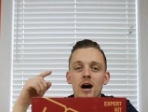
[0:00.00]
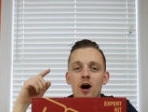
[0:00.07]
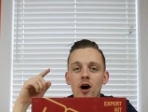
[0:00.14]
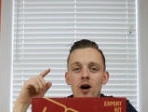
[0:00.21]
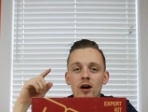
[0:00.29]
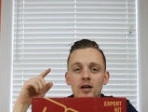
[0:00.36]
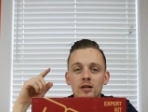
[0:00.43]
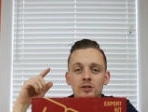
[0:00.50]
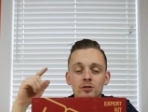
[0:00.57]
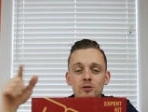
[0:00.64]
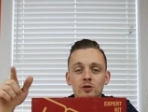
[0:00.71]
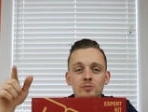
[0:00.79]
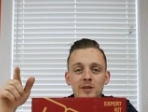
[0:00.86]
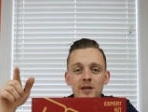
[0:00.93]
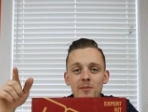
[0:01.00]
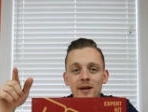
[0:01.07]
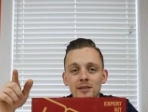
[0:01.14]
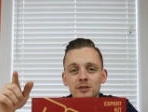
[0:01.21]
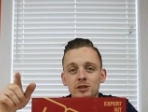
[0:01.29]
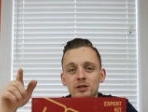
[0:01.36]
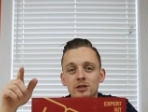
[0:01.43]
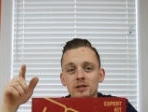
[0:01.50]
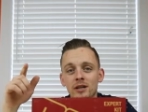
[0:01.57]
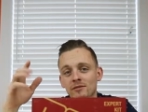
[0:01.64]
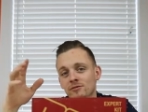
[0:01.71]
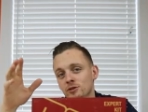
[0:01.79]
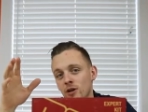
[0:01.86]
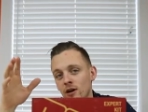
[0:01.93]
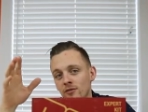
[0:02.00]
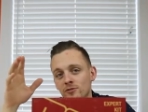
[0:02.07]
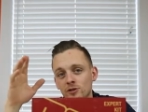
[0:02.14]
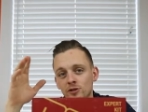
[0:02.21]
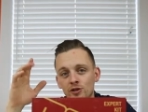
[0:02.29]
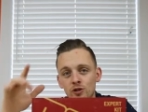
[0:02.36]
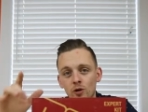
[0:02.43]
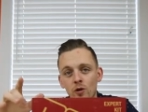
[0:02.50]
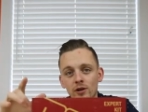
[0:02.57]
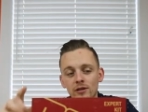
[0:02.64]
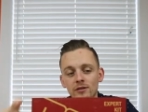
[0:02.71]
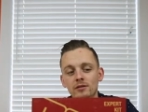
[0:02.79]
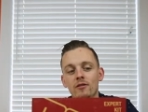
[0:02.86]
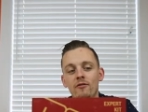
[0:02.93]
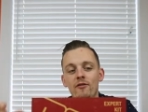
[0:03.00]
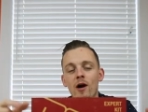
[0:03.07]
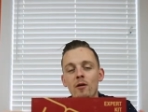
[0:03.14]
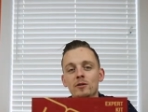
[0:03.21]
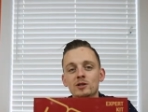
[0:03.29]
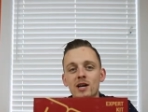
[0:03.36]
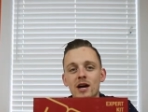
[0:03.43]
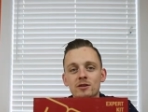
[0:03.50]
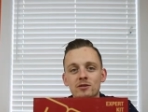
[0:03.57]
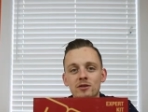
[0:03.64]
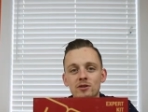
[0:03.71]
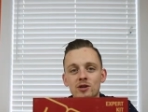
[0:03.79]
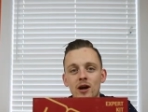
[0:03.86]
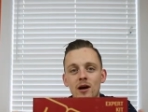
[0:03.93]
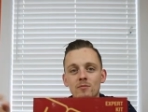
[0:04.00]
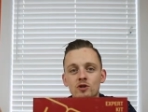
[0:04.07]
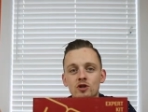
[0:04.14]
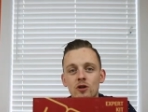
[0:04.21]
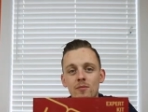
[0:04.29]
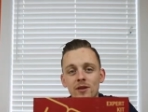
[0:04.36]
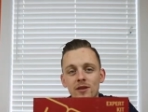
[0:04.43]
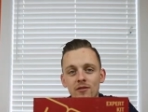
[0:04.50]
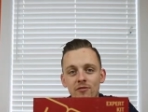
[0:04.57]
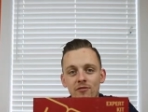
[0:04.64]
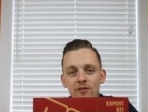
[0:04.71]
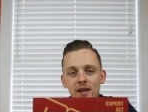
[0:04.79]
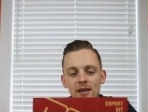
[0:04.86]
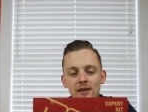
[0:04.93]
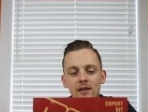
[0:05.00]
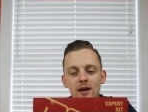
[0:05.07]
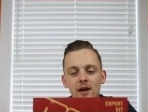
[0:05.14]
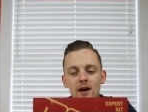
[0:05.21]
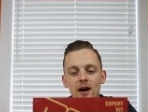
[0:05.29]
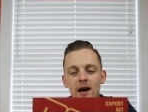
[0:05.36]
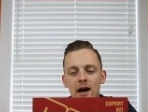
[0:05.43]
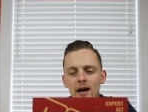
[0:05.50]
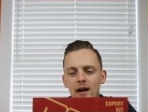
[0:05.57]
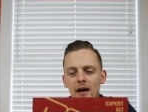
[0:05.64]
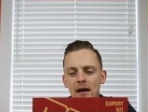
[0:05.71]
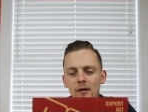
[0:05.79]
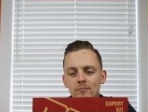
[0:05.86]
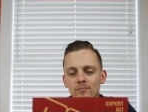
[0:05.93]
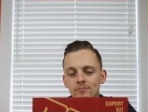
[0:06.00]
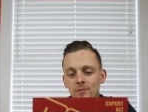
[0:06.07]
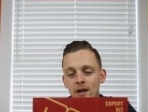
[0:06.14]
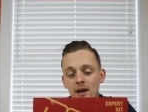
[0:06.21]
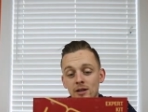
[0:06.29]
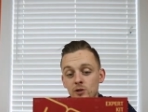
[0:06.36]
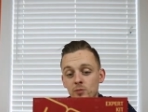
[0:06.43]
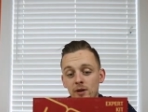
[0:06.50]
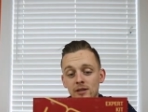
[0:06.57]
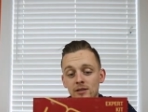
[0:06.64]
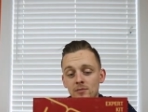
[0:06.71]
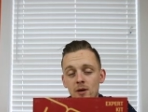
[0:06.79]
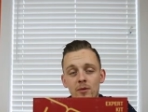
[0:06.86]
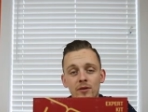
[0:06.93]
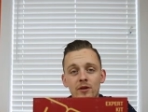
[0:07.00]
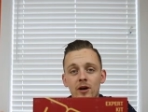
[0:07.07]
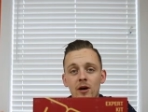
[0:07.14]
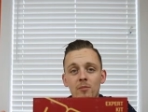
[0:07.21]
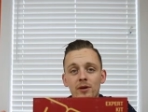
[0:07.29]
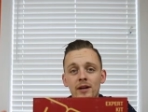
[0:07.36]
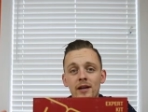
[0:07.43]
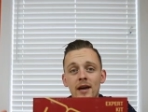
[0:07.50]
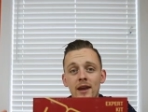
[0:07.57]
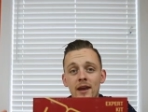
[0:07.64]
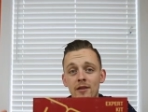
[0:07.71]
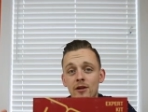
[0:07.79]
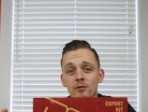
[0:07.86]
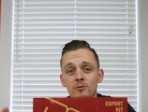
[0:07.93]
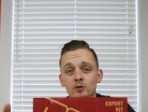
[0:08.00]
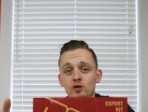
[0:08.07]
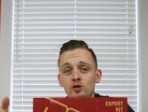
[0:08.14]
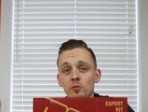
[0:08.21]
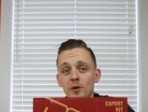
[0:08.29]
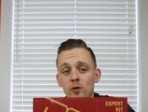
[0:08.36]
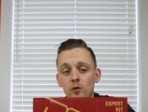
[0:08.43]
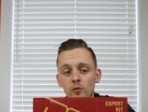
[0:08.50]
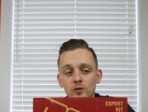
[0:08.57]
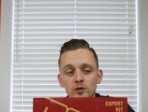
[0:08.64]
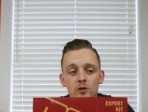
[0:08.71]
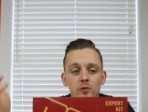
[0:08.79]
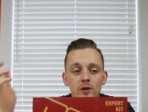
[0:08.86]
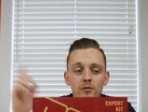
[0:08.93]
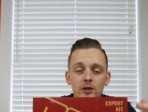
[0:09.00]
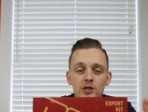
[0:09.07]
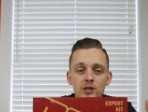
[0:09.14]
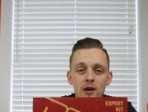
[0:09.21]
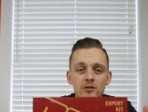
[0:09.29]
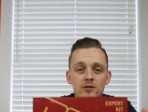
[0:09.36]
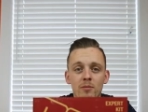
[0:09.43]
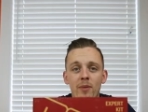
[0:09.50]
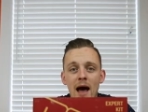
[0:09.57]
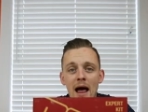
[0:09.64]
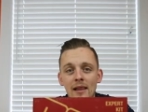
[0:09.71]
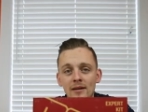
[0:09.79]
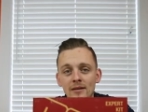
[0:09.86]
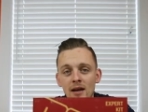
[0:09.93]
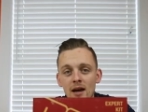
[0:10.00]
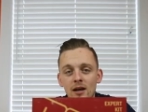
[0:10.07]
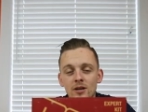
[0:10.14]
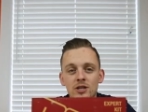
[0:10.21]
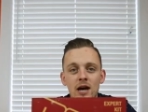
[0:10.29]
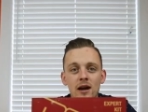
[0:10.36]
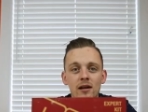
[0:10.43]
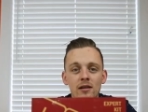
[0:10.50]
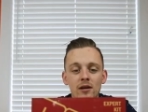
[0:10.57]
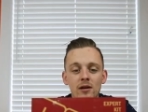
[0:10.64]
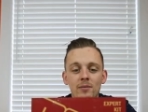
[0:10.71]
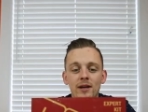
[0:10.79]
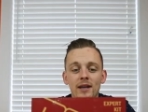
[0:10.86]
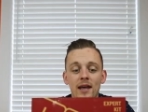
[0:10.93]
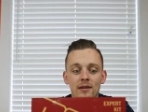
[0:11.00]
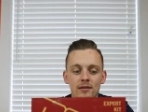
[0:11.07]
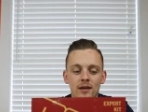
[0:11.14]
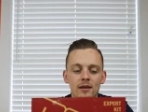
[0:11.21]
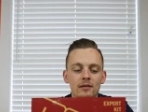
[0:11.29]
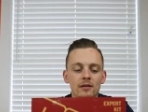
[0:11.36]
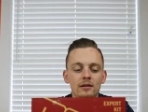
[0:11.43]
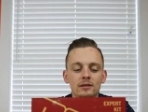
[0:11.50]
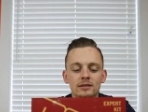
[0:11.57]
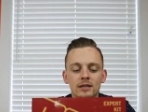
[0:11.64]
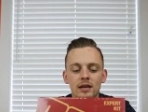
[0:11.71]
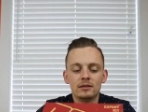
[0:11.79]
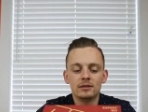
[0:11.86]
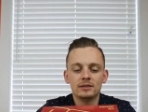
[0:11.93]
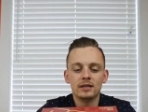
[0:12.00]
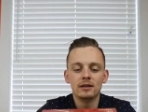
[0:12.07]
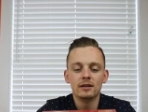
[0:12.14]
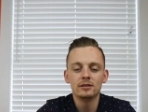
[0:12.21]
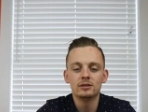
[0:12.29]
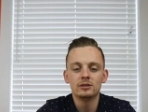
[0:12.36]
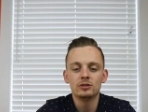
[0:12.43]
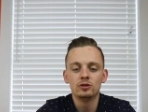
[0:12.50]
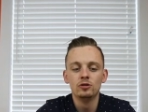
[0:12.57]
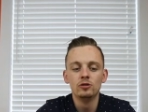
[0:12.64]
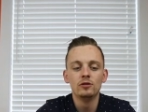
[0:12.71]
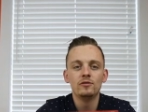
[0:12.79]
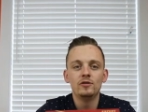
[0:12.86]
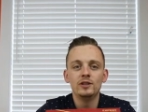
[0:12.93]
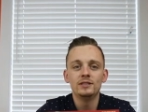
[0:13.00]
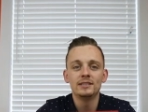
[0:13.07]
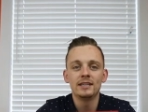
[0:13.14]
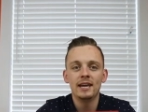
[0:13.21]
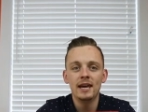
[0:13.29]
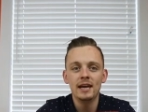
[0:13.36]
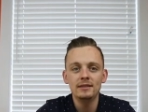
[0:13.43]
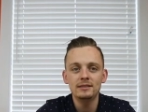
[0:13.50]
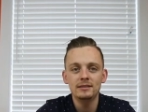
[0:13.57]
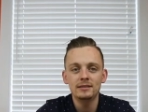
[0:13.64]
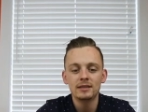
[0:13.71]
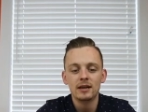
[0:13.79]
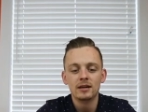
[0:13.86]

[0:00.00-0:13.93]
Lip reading: Our social media manager and photographer Jordan found these guys on Instagram, showed me their feed, kind of explained to me about the company, and I thought it was super cool. So we reached out to Palette, chatted a little bit, and then they decided to send us 2 of these kits.